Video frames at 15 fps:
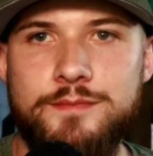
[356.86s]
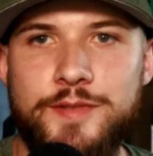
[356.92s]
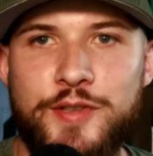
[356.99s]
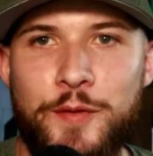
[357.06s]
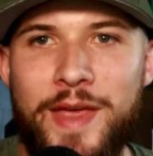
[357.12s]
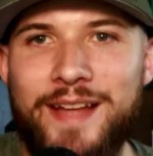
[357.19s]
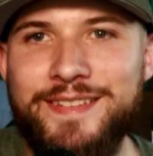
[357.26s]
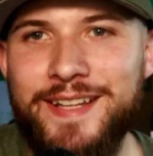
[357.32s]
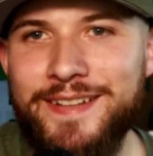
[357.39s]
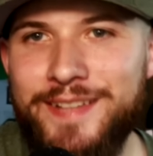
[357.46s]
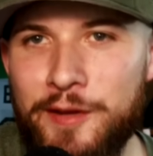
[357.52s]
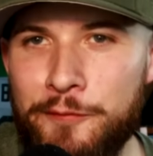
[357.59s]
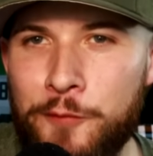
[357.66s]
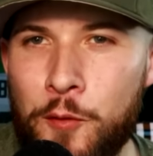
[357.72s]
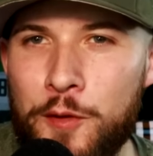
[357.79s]
So that does
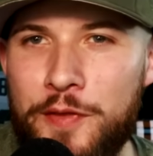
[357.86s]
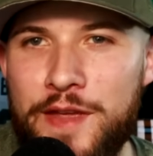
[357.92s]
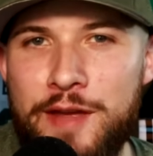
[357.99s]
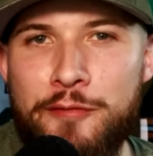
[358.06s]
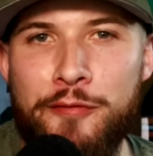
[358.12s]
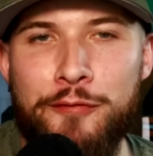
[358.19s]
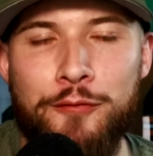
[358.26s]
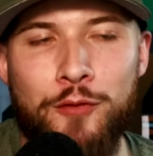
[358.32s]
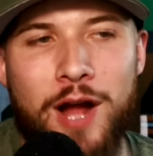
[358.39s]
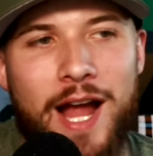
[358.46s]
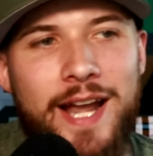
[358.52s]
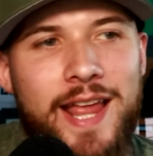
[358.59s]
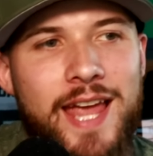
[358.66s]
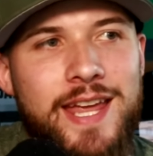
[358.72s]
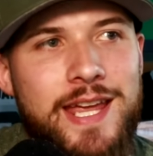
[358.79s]
it for the
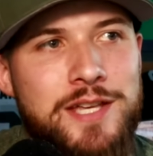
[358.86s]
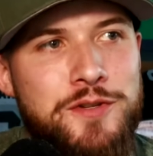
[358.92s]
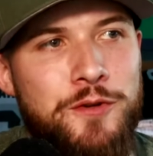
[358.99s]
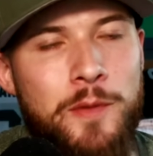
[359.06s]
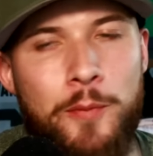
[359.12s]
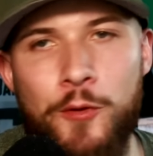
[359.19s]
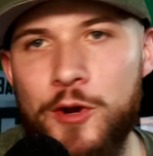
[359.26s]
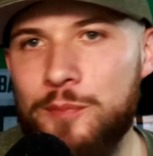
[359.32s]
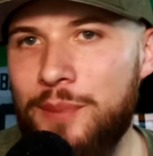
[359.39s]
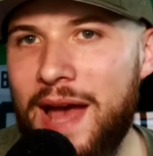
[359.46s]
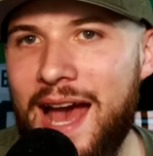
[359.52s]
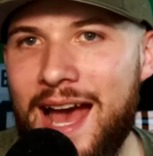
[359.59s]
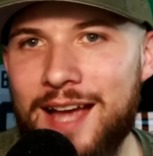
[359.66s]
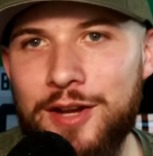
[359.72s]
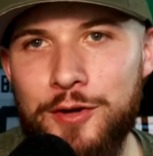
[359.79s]
Friday injury report,
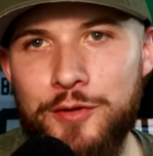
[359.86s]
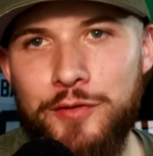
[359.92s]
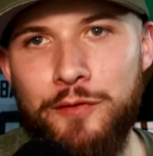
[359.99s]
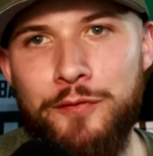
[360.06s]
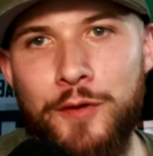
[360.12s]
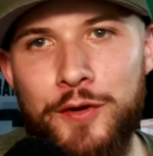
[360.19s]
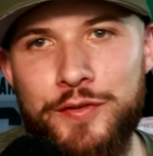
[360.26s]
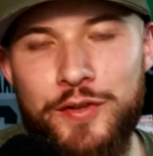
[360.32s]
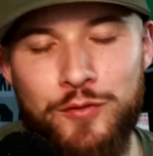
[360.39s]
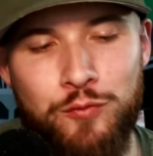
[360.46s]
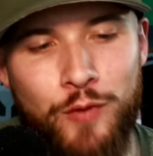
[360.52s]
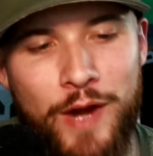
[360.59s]
Packers versus